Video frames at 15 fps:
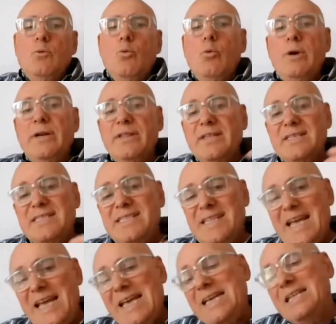where the
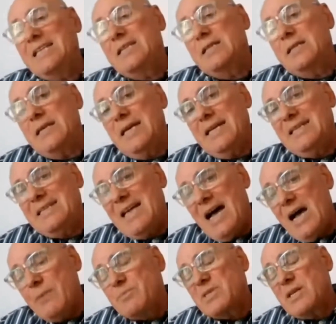state
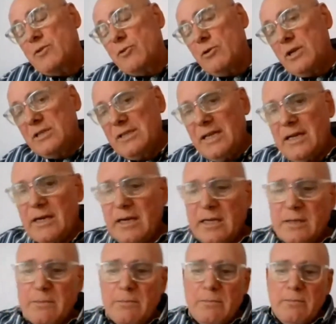adopts
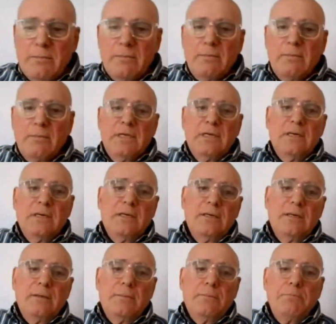authoritarian
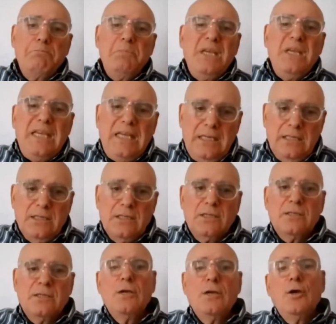
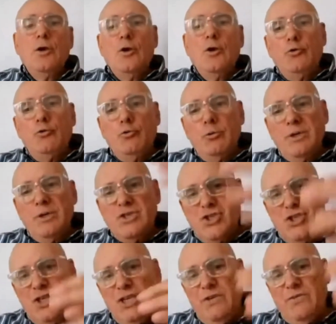means to
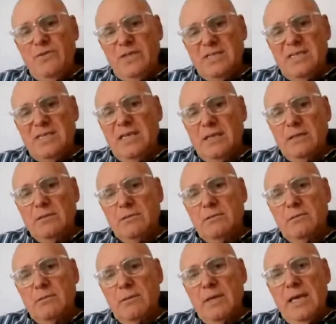achieve its end.
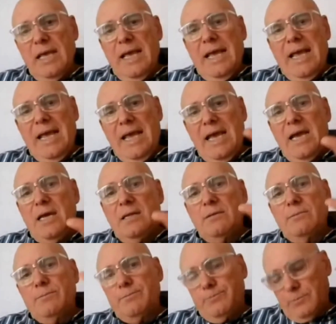
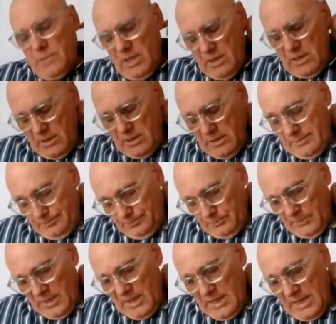And
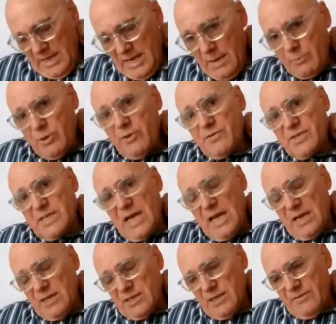a number of
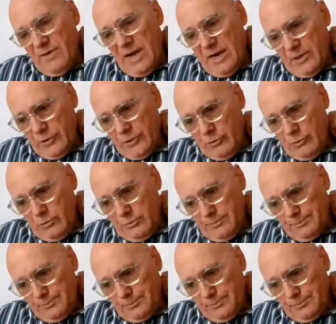scholars have argued